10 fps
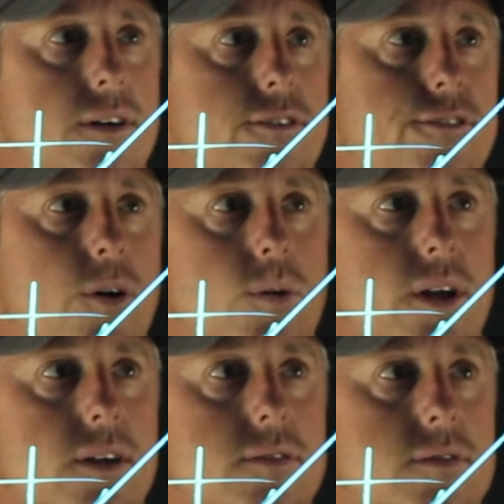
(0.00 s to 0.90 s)

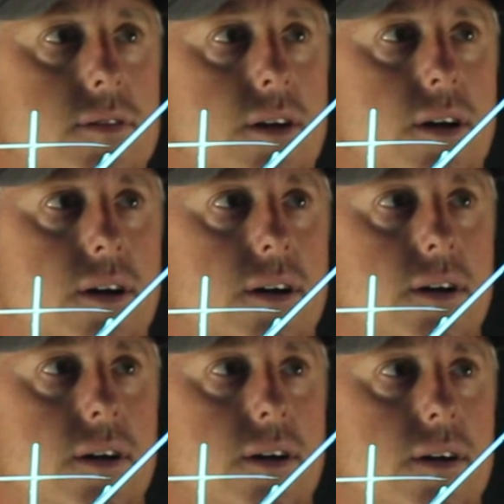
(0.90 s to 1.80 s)
focus
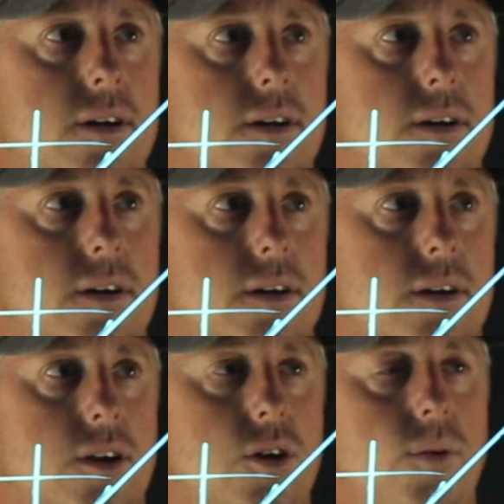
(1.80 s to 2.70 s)

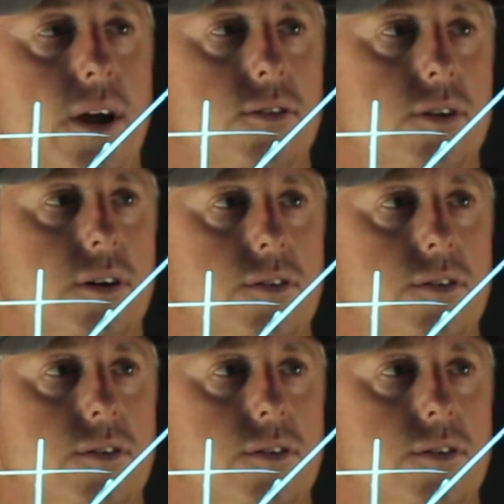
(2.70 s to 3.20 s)
Q answer,